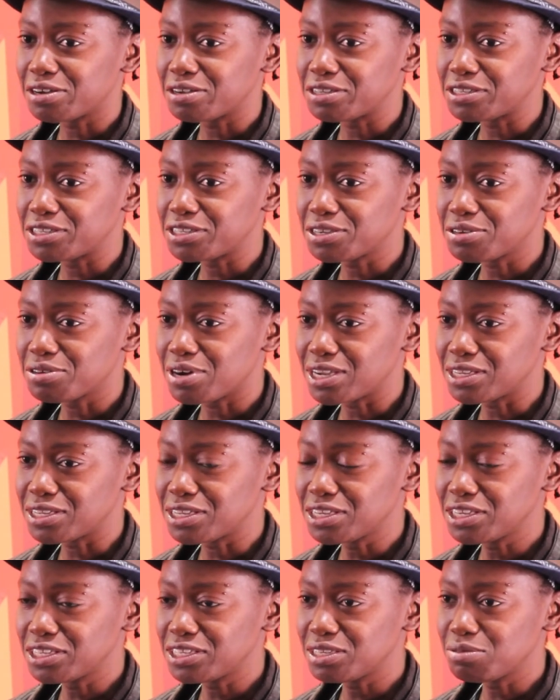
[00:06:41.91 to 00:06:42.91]
So I
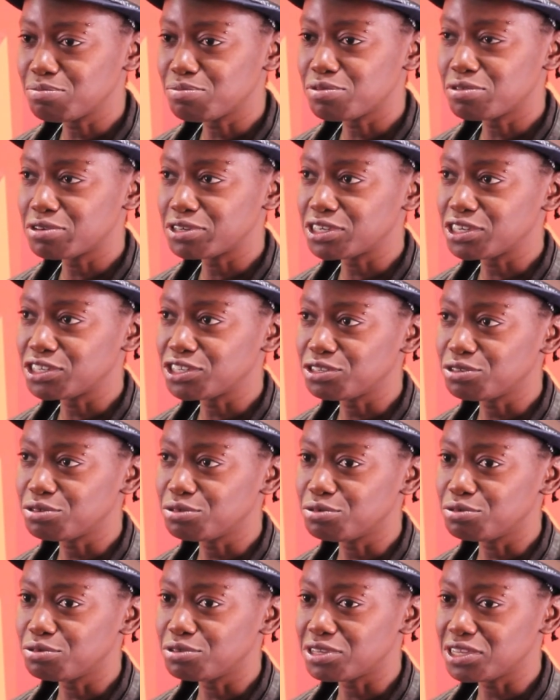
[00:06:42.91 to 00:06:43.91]
think it's important
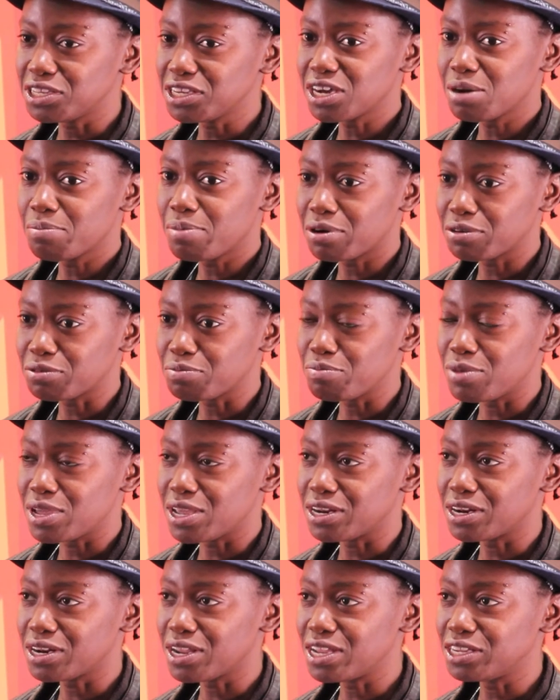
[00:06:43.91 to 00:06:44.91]
to think about
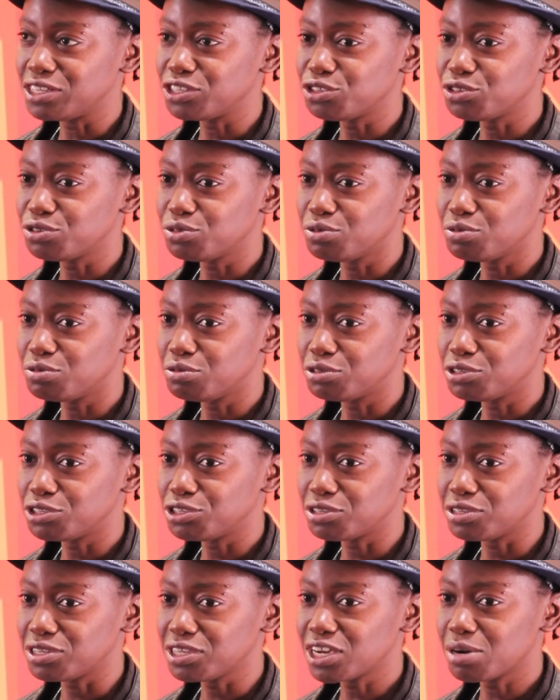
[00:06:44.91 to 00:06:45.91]
men and to
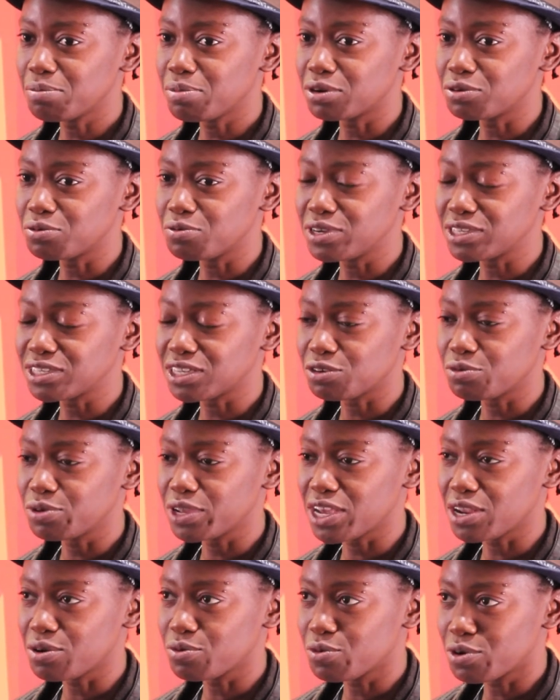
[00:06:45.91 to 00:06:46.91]
think about ways that we
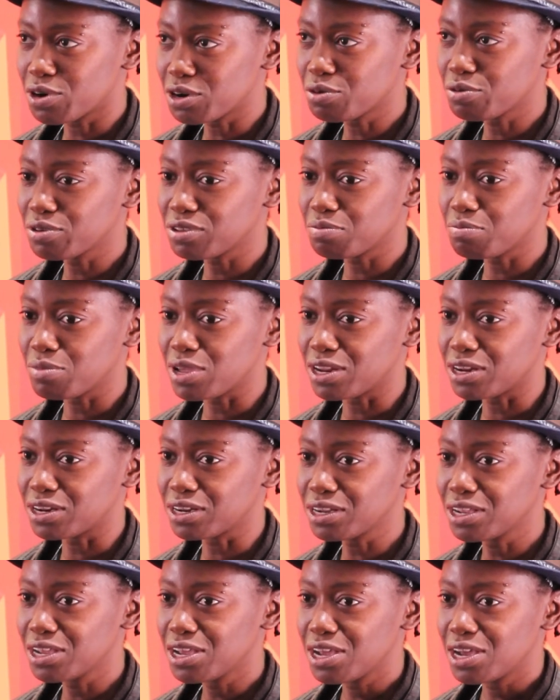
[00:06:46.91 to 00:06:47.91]
can work with
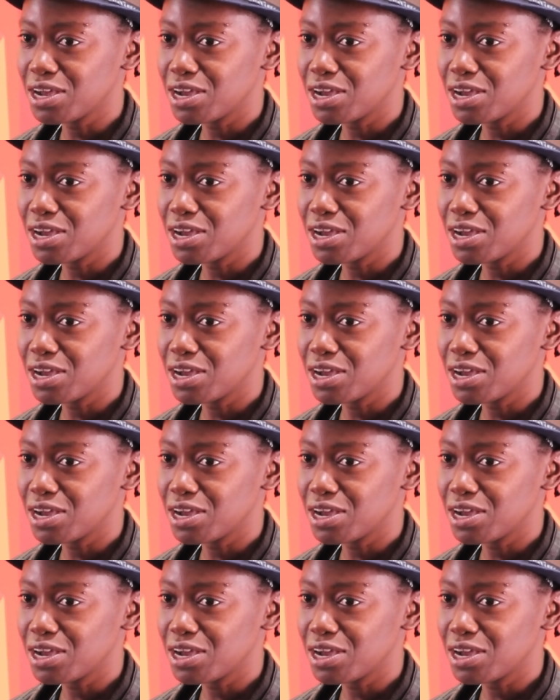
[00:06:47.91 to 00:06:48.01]
men,